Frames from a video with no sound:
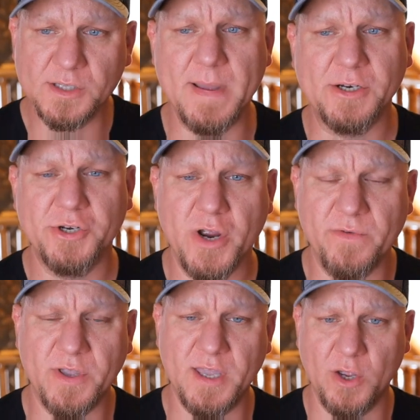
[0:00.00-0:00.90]
So make sure you
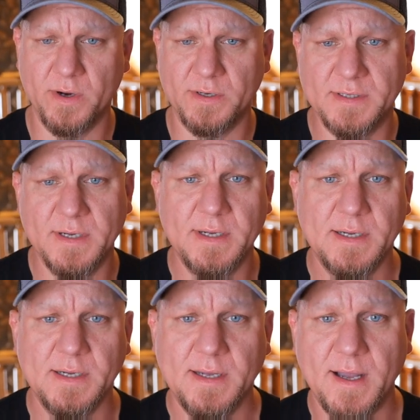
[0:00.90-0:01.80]
have your keywords
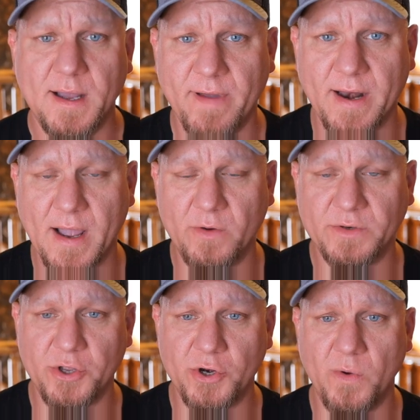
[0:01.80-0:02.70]
vetted
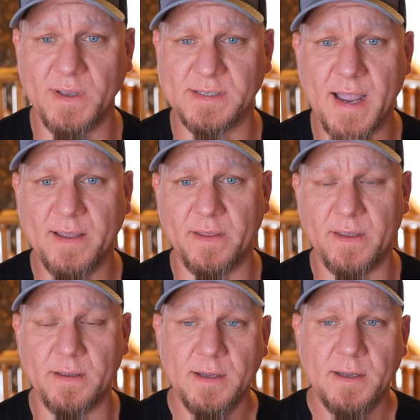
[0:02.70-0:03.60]
out and you know
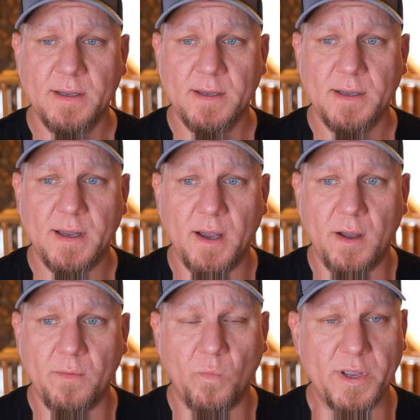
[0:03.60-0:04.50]
exactly
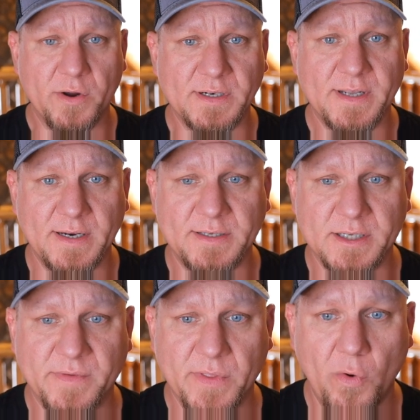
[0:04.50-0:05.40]
what your intent
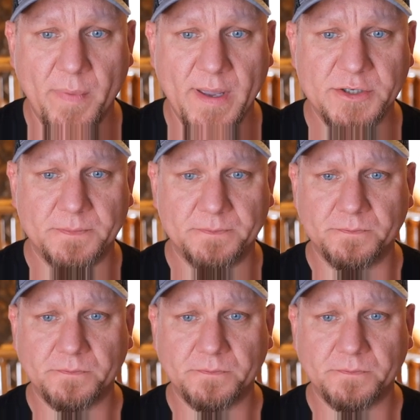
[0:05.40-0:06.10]
is for the homepage.